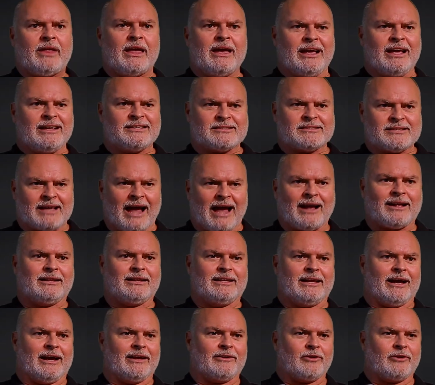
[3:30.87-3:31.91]

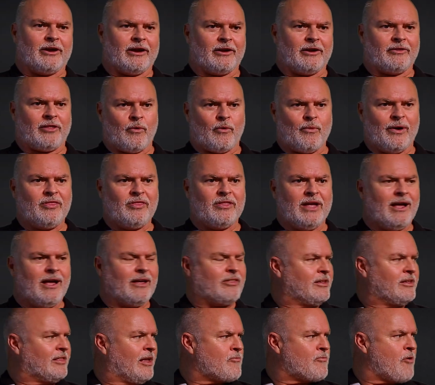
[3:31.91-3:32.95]
Exactly, and they win there. I
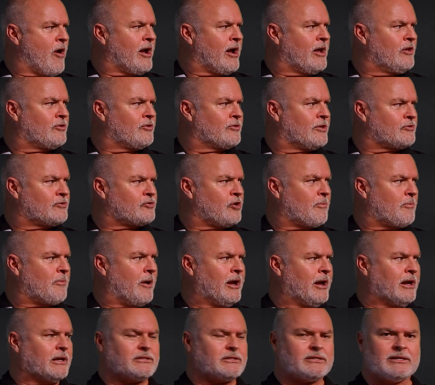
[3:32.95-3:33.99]
think they break into the top
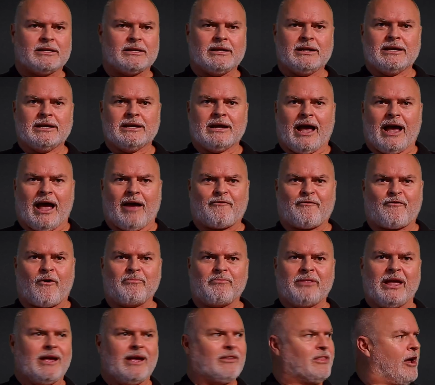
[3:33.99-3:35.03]
8. And
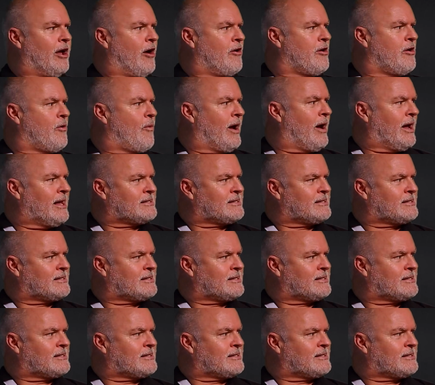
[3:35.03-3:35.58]
from there, the only way